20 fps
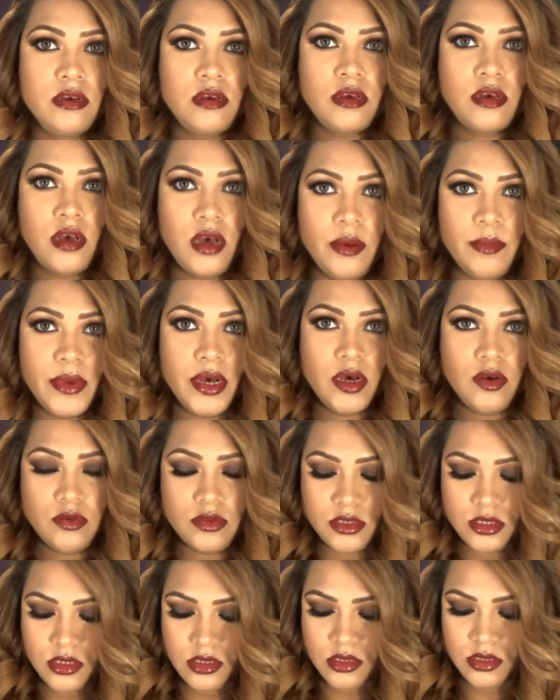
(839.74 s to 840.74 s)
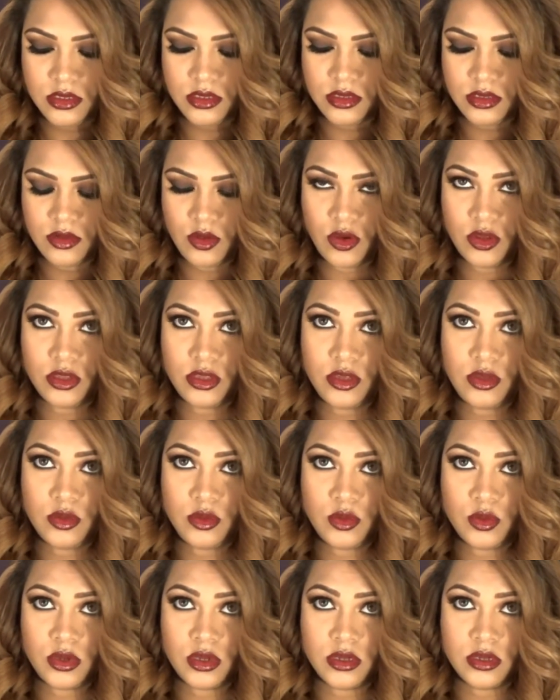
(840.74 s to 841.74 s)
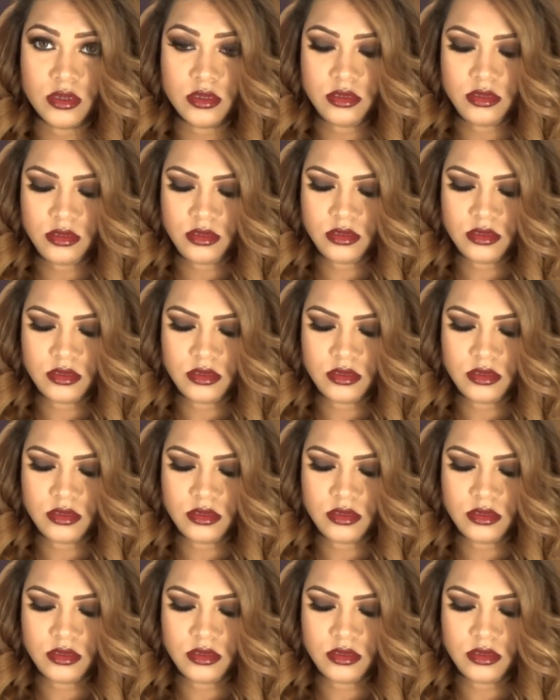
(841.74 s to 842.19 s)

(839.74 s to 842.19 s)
come out, just continue to curl.